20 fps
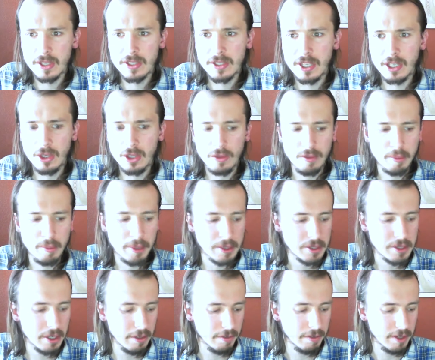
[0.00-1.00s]
taking over
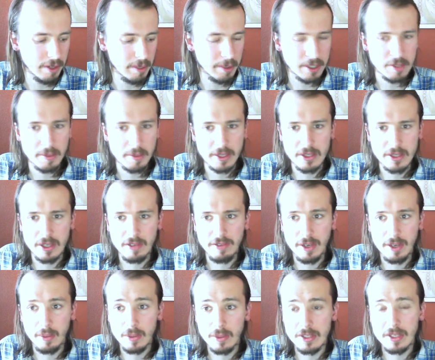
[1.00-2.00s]
Browserify because
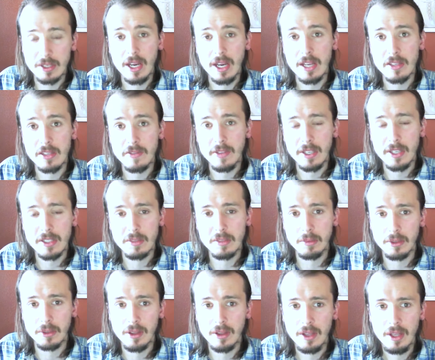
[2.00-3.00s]
Browserify wasn't as
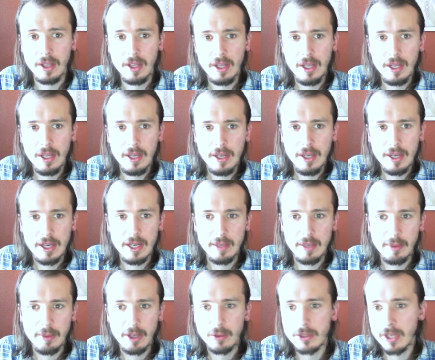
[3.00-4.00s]
flexible.
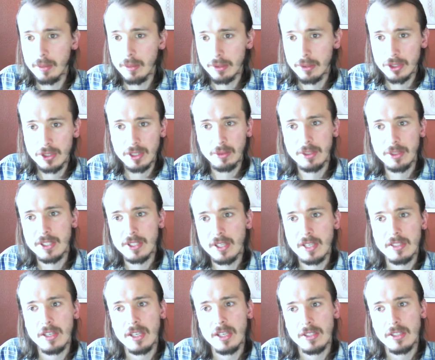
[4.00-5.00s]
And it was able to deal with
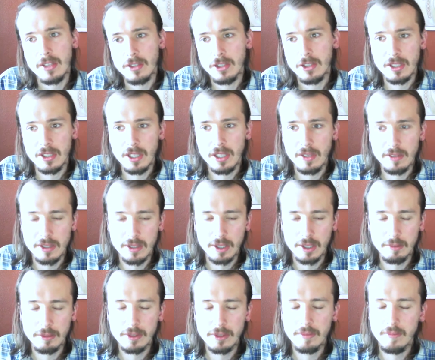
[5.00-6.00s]
CSS, not just
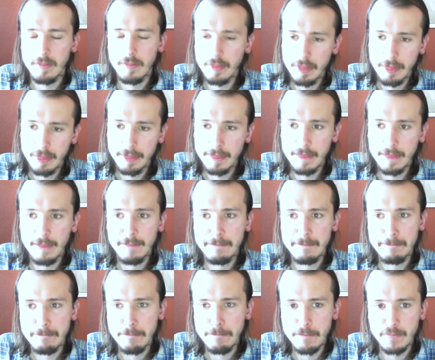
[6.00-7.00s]
JavaScript.
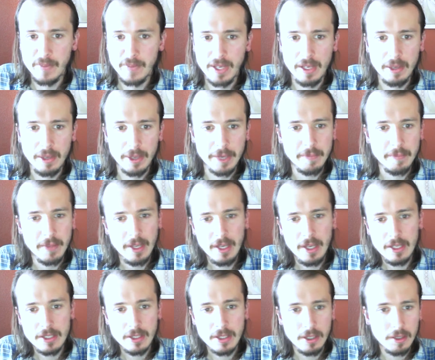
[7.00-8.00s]
Anyway,
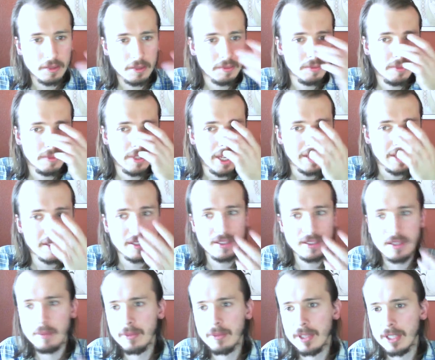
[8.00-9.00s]
so that's
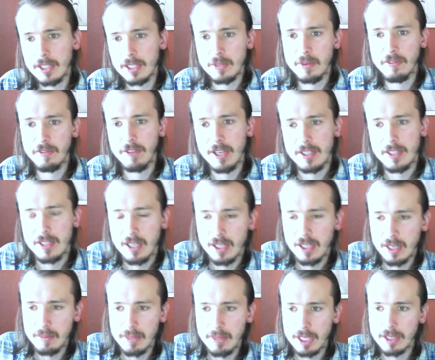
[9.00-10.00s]
something that's been
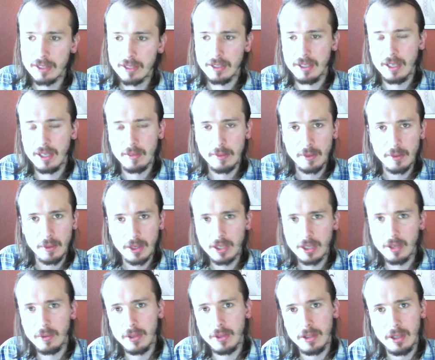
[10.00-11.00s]
fascinating me. I've been
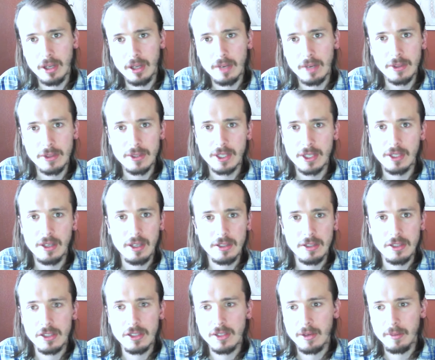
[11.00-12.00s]
working with a lot of new
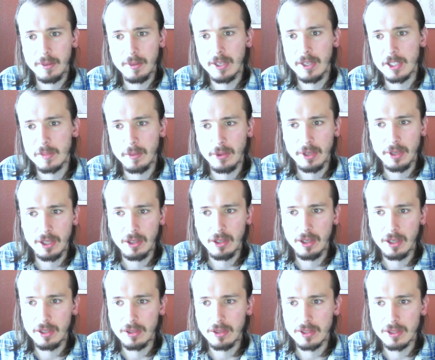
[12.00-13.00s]
technologies. I've been exploring a
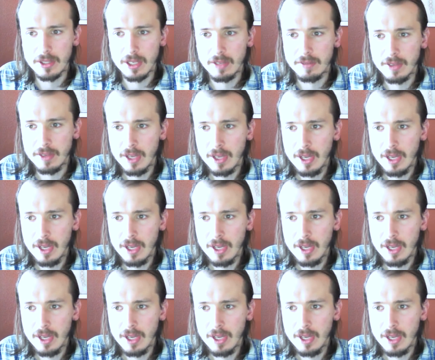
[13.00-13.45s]
lot of new stuff,